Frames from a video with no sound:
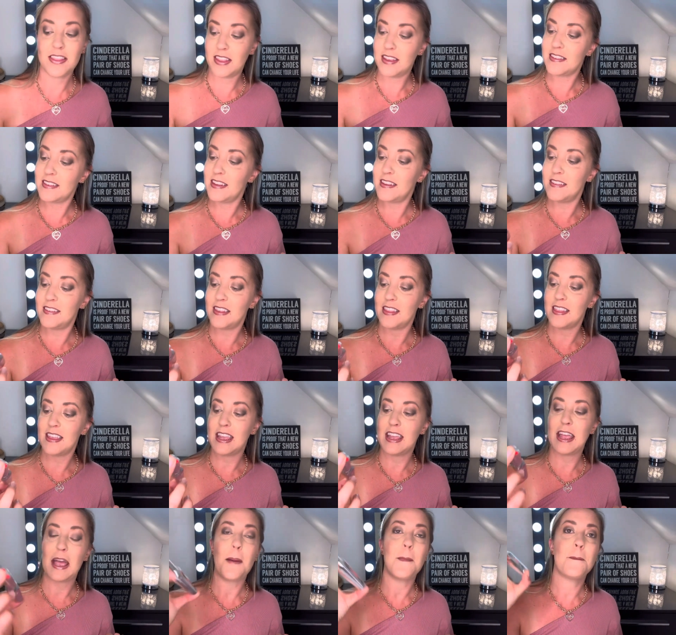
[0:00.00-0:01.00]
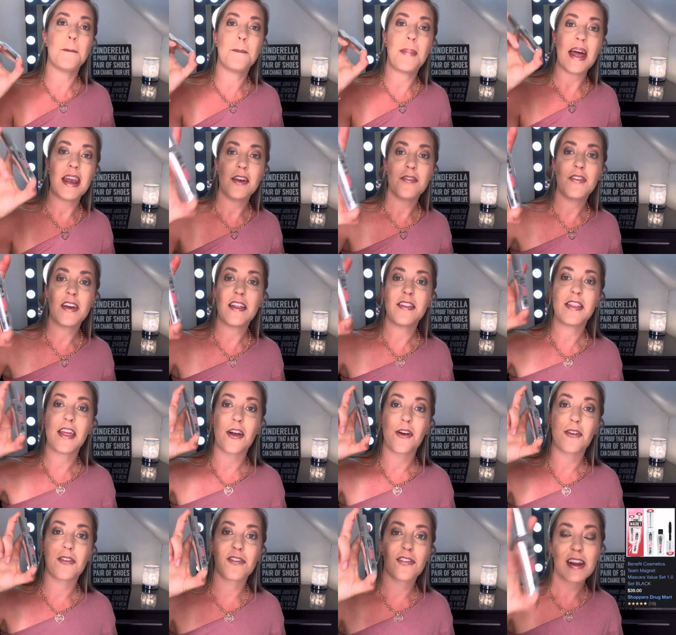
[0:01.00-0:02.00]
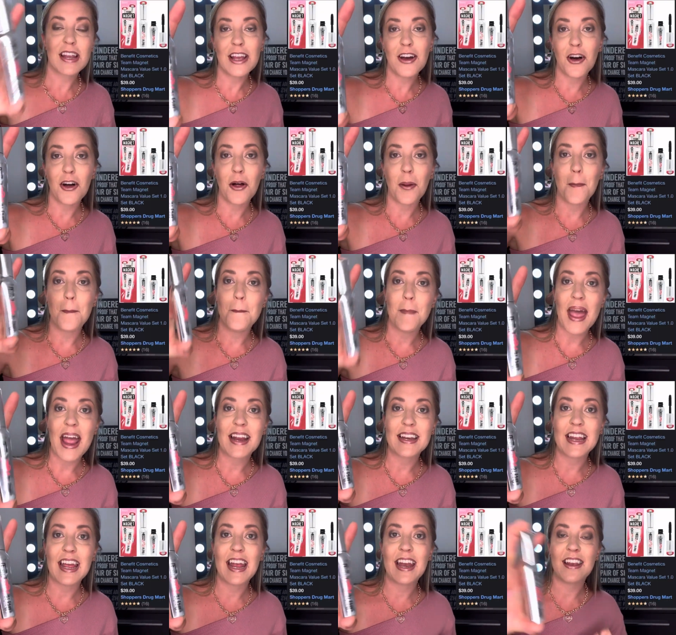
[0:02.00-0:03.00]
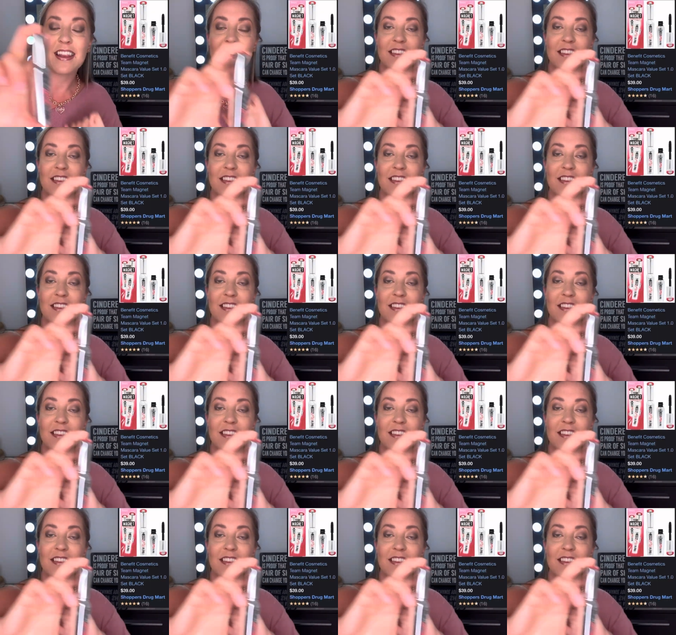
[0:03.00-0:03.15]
This is the Benefit Their Real Magnet.